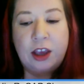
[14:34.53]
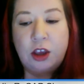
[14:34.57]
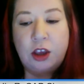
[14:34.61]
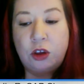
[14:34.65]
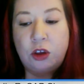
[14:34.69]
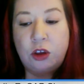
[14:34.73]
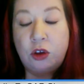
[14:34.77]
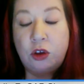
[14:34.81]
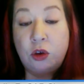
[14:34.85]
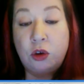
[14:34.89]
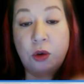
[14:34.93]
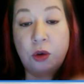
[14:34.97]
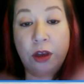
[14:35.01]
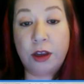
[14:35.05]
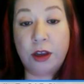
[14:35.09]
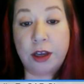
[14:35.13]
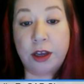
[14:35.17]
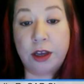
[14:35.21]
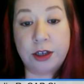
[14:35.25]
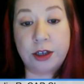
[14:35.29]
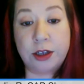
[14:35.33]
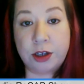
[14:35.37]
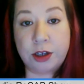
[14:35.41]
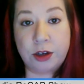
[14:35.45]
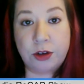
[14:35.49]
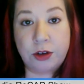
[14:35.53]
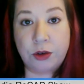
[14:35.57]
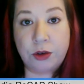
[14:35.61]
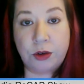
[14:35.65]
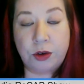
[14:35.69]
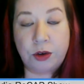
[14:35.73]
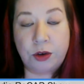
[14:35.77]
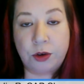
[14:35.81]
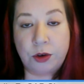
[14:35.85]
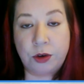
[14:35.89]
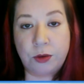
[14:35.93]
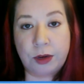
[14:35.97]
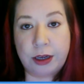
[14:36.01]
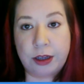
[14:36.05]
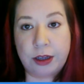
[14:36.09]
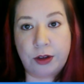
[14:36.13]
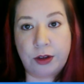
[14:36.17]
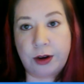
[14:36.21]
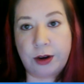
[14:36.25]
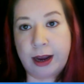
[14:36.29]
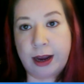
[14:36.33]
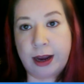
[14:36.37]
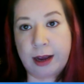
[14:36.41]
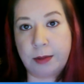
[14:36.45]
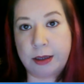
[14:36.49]
you can continue your regular
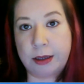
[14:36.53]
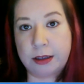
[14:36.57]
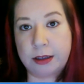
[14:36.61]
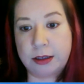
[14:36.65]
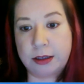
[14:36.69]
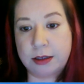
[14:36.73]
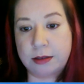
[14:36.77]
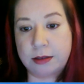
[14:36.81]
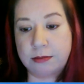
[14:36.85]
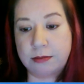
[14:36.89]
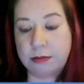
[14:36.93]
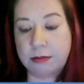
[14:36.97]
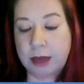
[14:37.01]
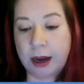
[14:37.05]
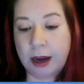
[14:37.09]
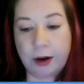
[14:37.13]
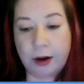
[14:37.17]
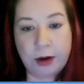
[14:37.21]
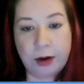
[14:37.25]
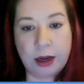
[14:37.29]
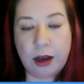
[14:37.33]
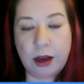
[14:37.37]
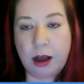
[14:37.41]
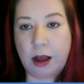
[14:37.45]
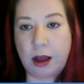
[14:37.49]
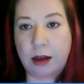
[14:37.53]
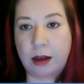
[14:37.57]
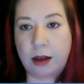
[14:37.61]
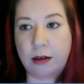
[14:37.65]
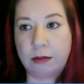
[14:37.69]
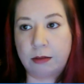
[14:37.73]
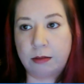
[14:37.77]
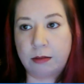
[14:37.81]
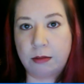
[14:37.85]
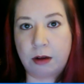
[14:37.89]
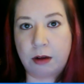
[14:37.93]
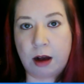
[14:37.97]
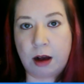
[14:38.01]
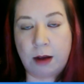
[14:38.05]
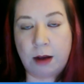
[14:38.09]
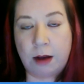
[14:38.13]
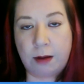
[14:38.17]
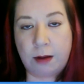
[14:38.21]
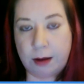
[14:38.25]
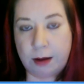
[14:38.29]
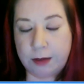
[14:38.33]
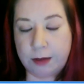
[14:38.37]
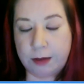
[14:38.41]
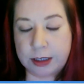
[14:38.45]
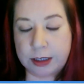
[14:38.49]
habits. Carry on.
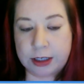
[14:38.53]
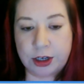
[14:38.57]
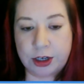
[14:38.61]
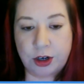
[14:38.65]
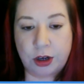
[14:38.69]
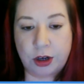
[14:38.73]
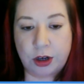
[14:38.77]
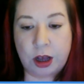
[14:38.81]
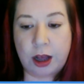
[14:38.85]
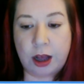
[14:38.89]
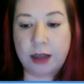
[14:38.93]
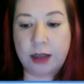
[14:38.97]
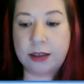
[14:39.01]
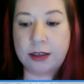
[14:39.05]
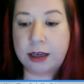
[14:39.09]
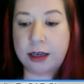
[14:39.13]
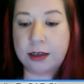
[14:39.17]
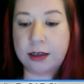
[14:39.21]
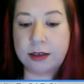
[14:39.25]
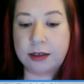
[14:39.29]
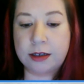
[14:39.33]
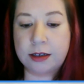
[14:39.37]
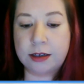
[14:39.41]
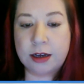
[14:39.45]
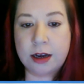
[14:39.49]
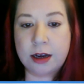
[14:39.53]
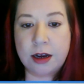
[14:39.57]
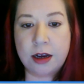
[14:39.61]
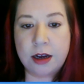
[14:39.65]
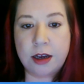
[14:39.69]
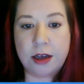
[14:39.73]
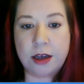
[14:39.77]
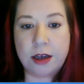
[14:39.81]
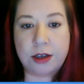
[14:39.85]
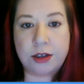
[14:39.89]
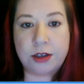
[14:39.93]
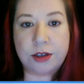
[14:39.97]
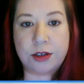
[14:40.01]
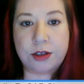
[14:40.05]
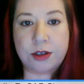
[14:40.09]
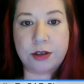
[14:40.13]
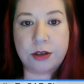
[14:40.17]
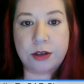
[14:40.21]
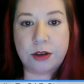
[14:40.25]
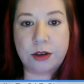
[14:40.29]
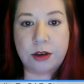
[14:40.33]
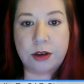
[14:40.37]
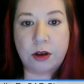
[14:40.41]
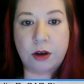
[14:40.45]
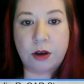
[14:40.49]
Obviously, your content
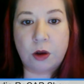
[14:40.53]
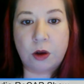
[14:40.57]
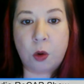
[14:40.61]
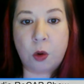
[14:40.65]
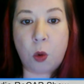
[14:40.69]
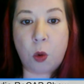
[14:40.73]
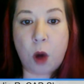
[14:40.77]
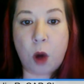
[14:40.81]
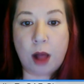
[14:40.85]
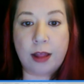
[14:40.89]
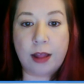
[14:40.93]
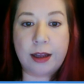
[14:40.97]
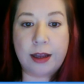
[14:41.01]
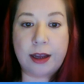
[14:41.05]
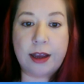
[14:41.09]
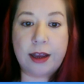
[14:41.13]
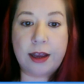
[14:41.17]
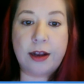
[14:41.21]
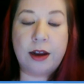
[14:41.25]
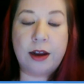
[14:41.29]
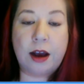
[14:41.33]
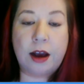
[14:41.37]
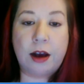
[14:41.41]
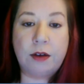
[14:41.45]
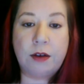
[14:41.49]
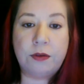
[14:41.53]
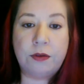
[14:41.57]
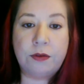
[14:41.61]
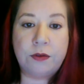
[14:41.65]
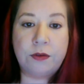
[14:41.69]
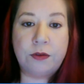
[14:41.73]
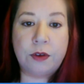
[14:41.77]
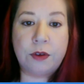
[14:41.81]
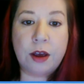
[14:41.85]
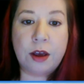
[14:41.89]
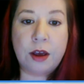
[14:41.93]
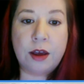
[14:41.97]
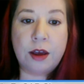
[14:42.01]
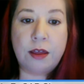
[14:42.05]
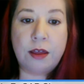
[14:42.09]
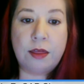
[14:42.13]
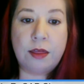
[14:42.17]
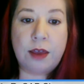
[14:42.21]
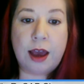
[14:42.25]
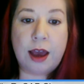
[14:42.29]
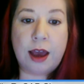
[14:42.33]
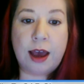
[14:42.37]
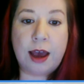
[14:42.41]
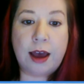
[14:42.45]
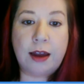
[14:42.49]
is quality enough
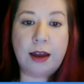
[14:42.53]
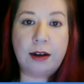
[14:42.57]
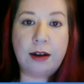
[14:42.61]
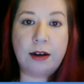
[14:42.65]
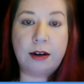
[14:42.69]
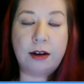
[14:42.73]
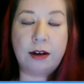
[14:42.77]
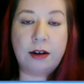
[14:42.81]
that